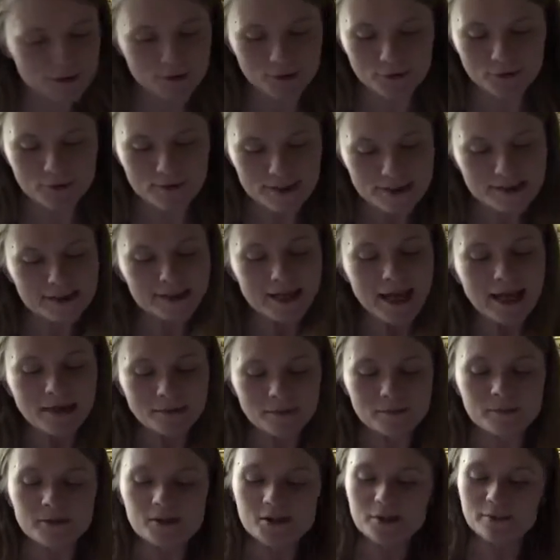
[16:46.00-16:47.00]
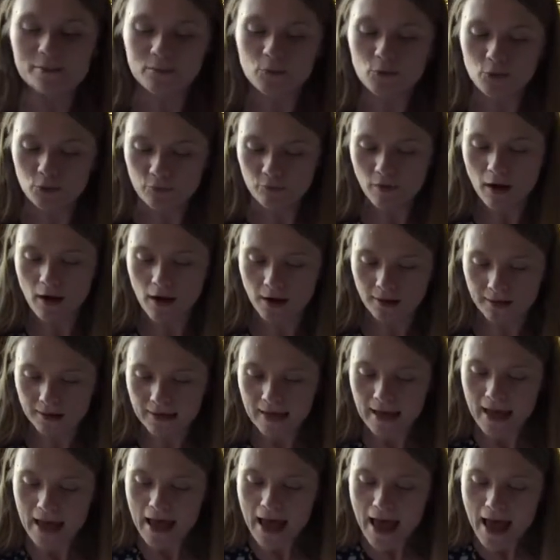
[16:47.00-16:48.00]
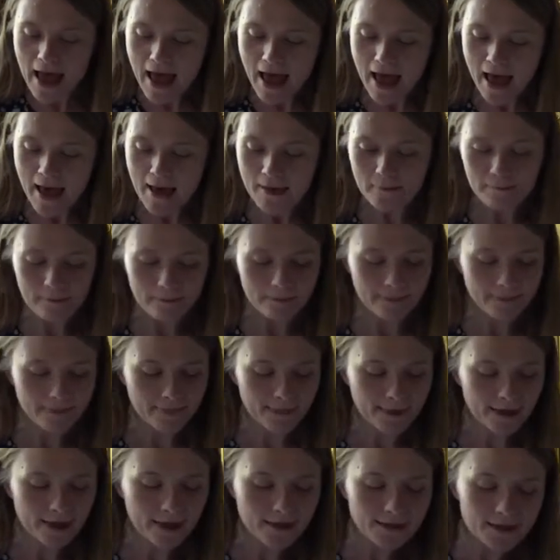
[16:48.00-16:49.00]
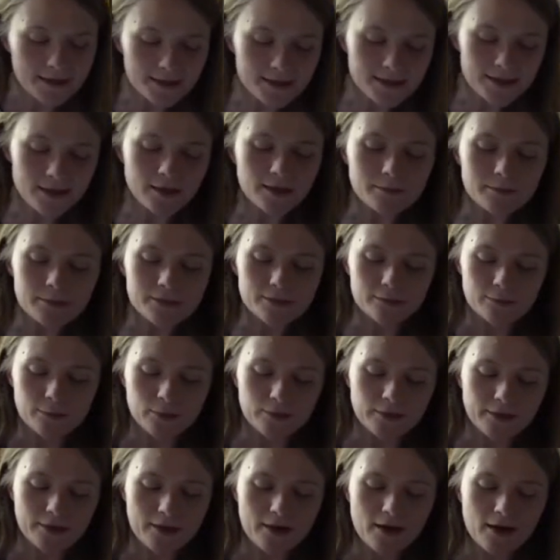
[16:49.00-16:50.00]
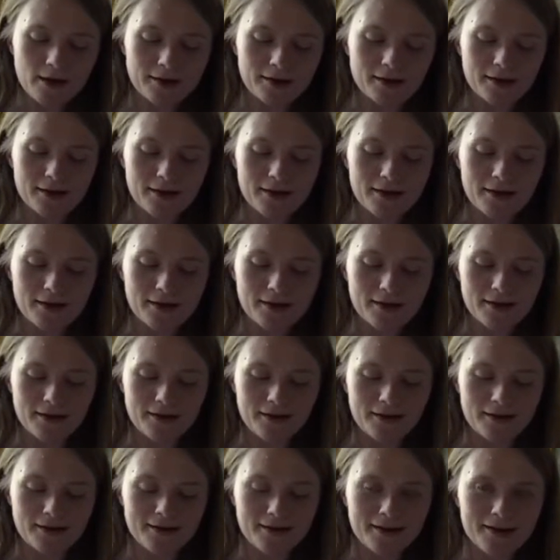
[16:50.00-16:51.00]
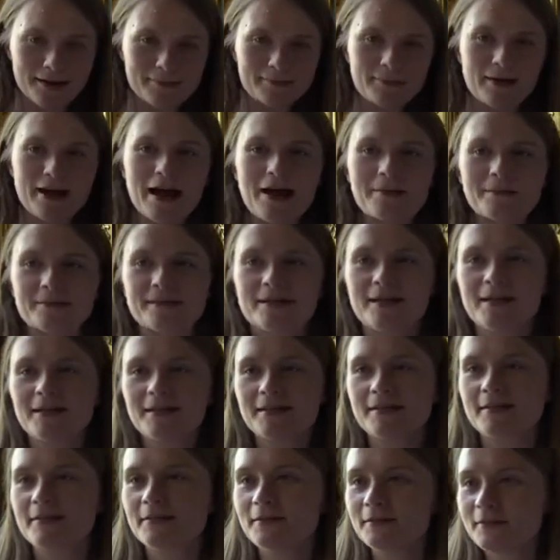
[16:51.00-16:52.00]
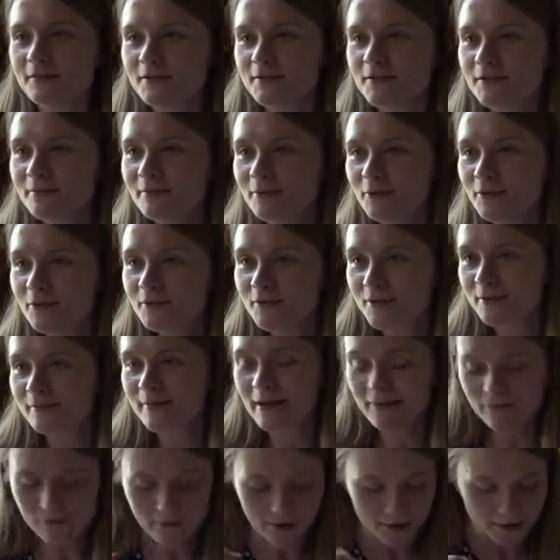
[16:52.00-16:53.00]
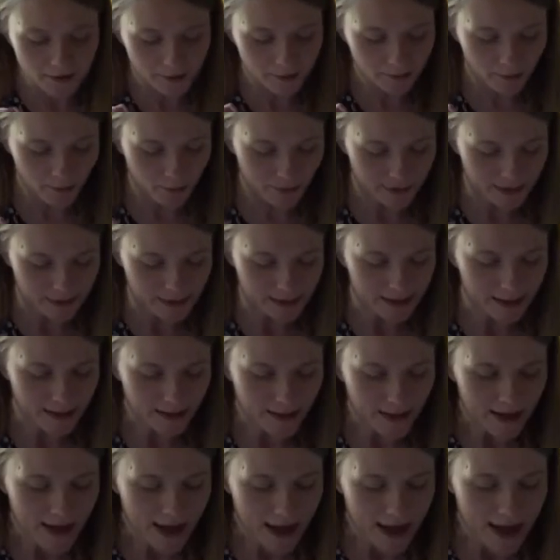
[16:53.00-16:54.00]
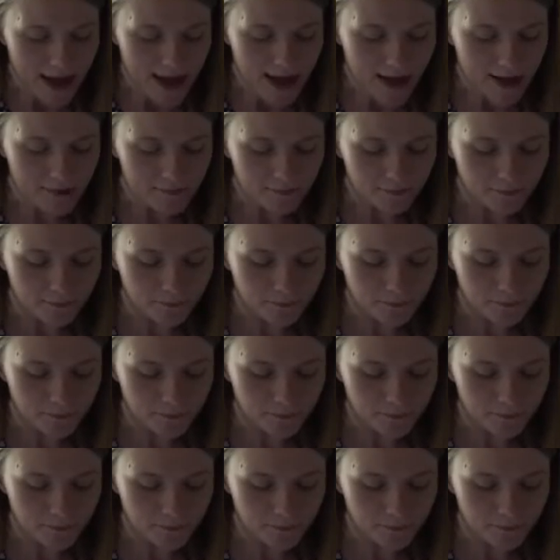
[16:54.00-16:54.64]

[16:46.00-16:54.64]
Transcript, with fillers: to escape, to move on. Um, and in terms of moving on, I perhaps like to, to move to my final point. Um,